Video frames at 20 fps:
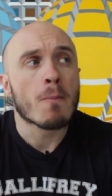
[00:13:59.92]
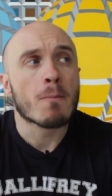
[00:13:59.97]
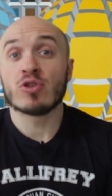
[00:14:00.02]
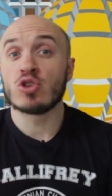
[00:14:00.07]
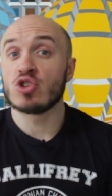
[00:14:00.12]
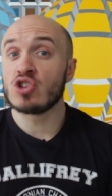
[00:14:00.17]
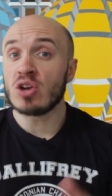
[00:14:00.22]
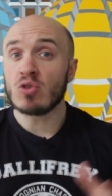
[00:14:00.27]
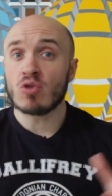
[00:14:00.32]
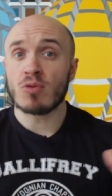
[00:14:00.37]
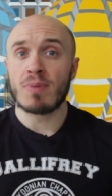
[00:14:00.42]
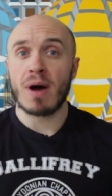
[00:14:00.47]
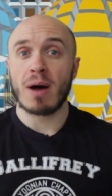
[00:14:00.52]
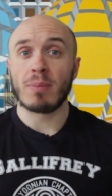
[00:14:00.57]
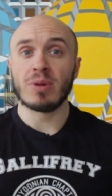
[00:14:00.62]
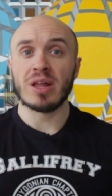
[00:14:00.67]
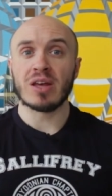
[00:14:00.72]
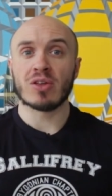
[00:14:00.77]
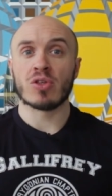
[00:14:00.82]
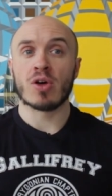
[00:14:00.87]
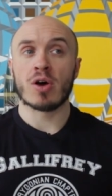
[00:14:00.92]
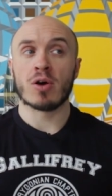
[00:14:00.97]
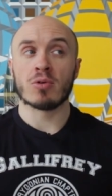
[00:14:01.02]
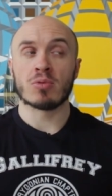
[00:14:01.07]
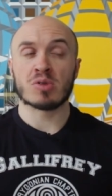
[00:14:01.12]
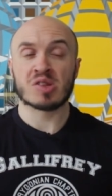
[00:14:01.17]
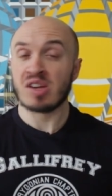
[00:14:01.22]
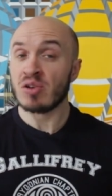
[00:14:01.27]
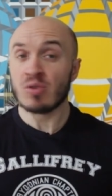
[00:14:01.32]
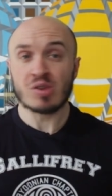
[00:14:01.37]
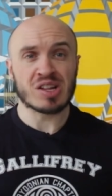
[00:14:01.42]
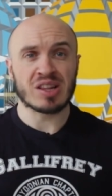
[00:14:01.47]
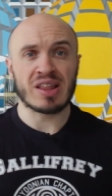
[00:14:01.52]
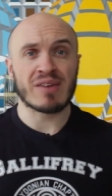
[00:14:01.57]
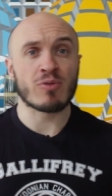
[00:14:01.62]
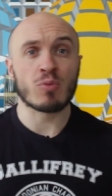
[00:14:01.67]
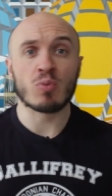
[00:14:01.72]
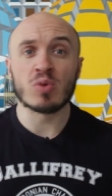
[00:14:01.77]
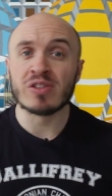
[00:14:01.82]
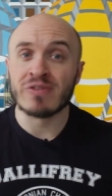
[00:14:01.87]
For the general public, though, Series
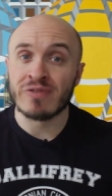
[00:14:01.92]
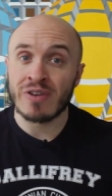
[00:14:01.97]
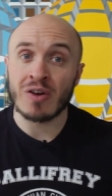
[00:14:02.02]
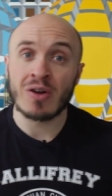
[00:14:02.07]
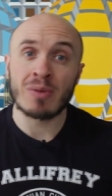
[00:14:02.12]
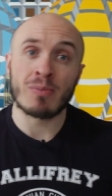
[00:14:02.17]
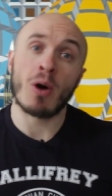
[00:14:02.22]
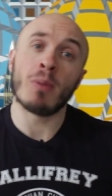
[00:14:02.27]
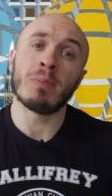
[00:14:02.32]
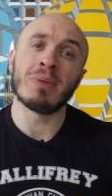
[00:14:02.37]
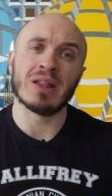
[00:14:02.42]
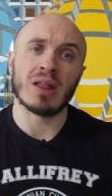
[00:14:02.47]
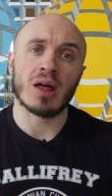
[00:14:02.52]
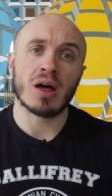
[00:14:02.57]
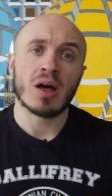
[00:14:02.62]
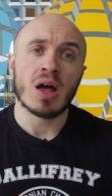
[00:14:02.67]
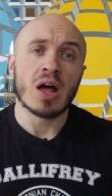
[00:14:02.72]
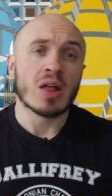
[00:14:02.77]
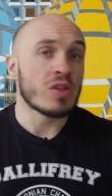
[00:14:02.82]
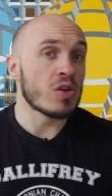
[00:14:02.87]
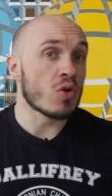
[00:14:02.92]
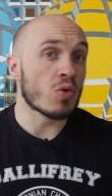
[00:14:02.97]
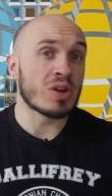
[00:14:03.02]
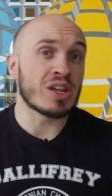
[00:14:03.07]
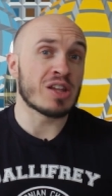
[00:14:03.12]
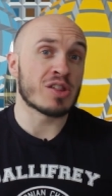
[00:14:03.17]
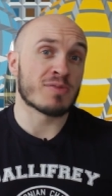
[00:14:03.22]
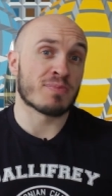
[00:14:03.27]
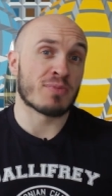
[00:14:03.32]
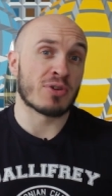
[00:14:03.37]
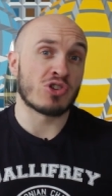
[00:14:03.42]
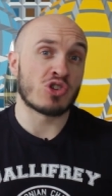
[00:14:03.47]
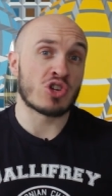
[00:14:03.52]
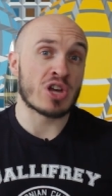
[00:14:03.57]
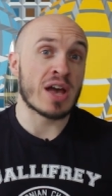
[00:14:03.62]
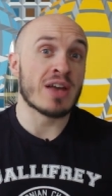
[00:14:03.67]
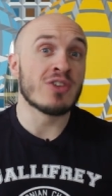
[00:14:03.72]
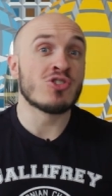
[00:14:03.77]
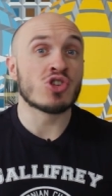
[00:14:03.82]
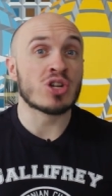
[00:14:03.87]
11 was very popular. The Audience
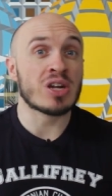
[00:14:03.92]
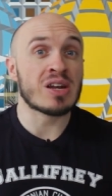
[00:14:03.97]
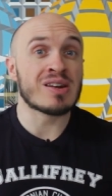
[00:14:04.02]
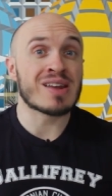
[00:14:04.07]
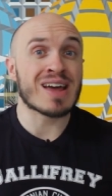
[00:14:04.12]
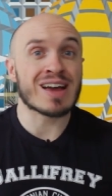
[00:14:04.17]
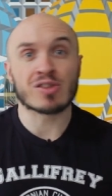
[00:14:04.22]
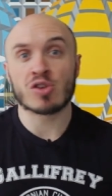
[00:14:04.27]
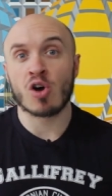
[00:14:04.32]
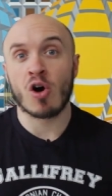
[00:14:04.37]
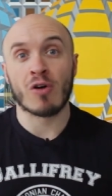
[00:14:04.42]
Appreciation Index